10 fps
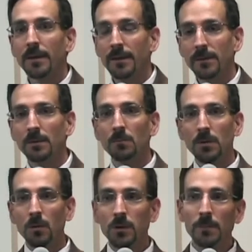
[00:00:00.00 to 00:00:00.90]
that then
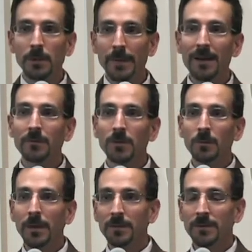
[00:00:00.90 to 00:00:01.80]
was ultimately backfilled
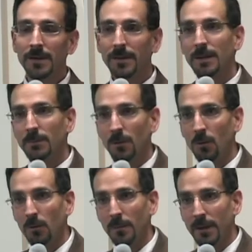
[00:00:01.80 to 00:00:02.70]
by the state to keep the
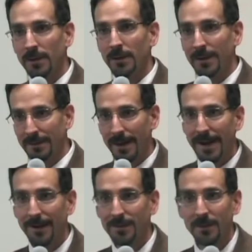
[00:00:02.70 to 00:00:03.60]
local money
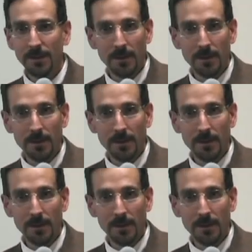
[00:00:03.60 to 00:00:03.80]
intact.